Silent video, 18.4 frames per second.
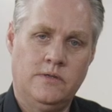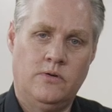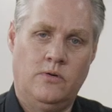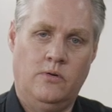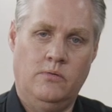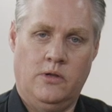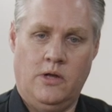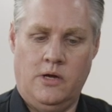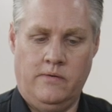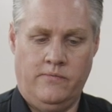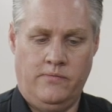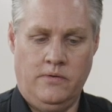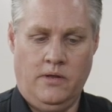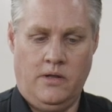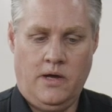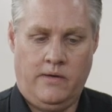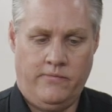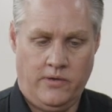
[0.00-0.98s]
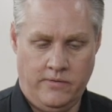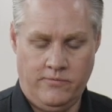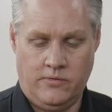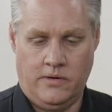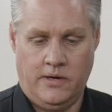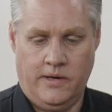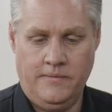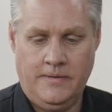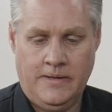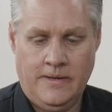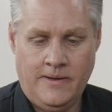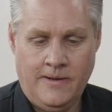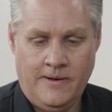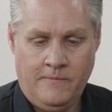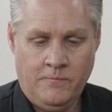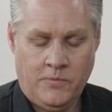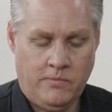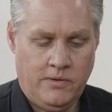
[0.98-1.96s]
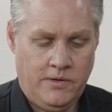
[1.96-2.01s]
called live overwrite.
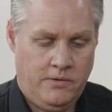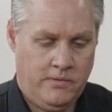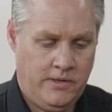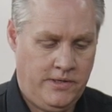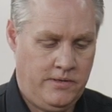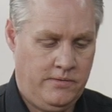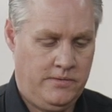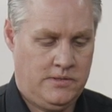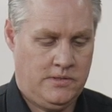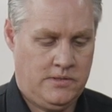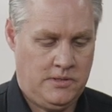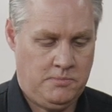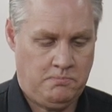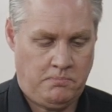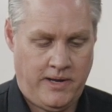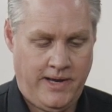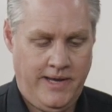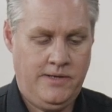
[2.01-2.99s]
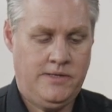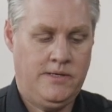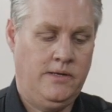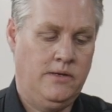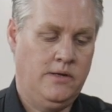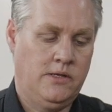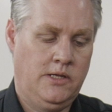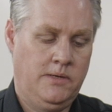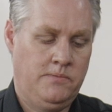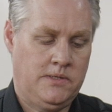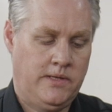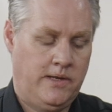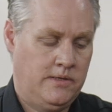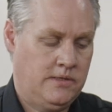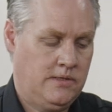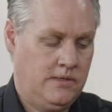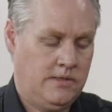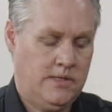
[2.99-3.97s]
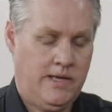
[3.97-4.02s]
And what you're really doing is just painting the clips down.
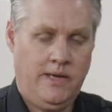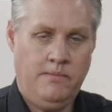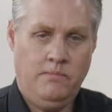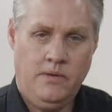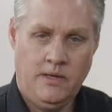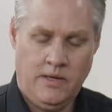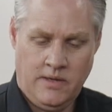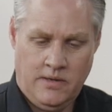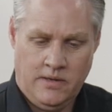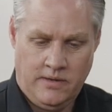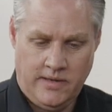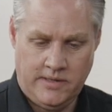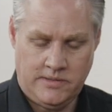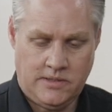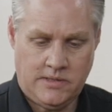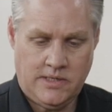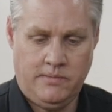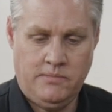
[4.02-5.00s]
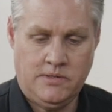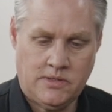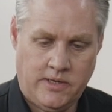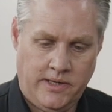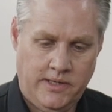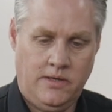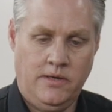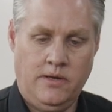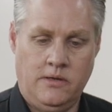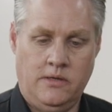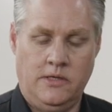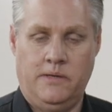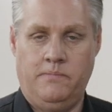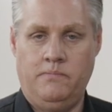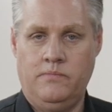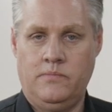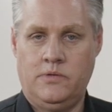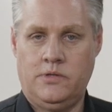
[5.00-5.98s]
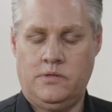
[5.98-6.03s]
It's the same as selecting the clip,
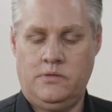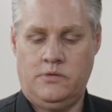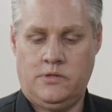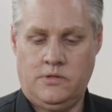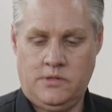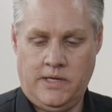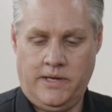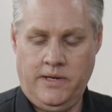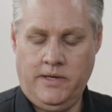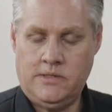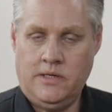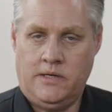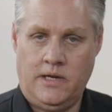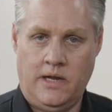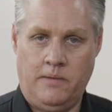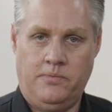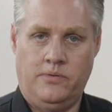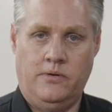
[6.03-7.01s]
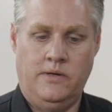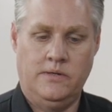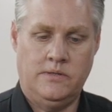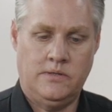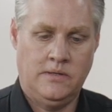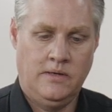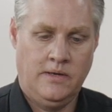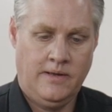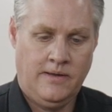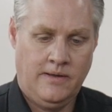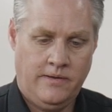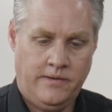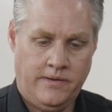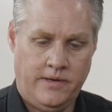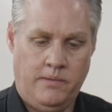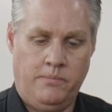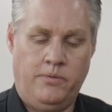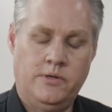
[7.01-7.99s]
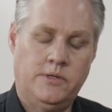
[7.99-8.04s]
setting its in and out points, and
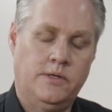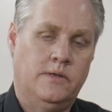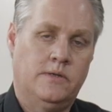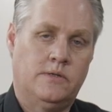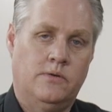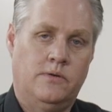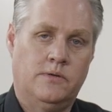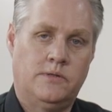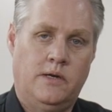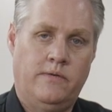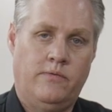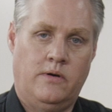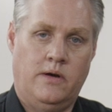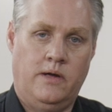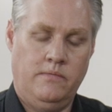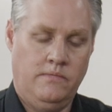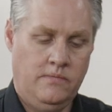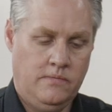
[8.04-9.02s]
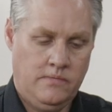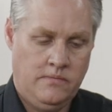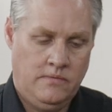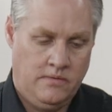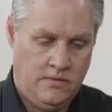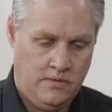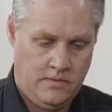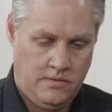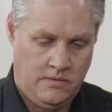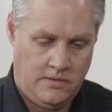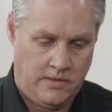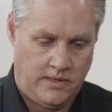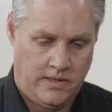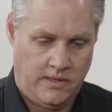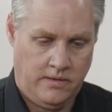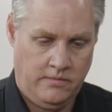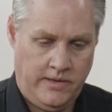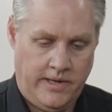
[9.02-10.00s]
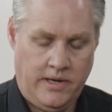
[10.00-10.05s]
then pushing the source overwrite
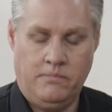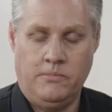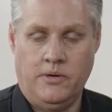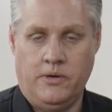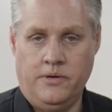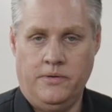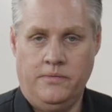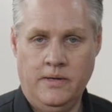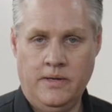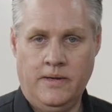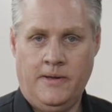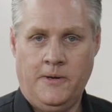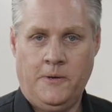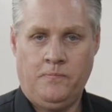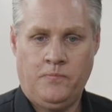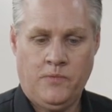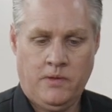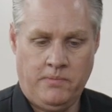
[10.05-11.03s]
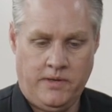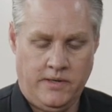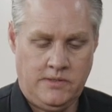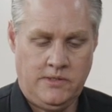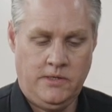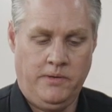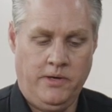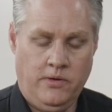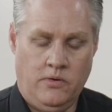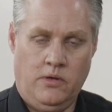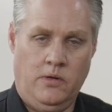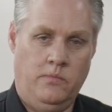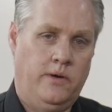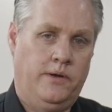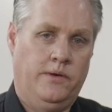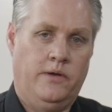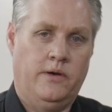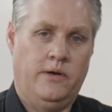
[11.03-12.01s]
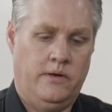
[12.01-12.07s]
edit mode, but it's doing it all in
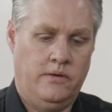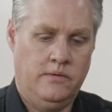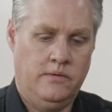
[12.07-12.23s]
one go.